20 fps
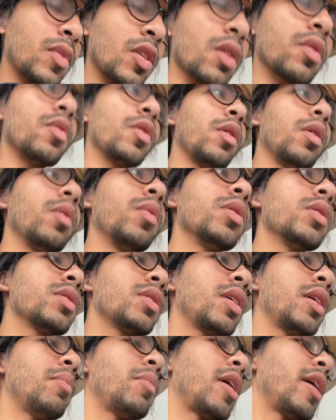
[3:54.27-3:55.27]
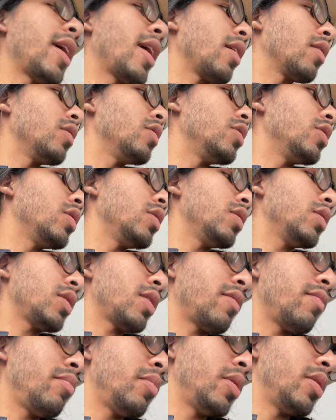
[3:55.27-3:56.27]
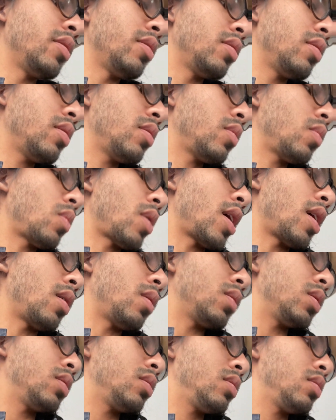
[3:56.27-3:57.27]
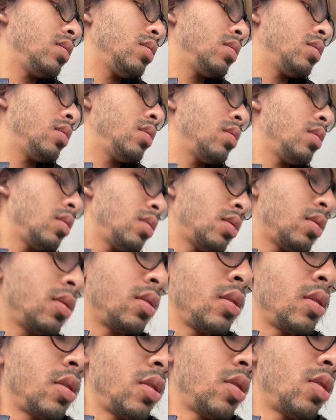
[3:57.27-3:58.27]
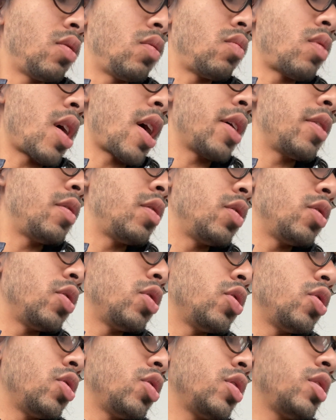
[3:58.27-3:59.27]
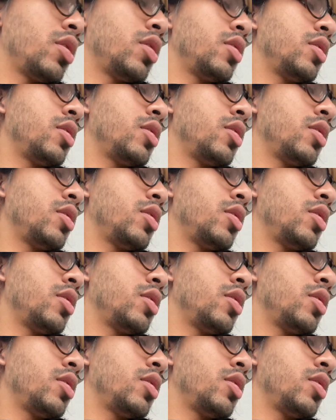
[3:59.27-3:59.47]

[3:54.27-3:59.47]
Though I will say my allergies have been, wow, rather,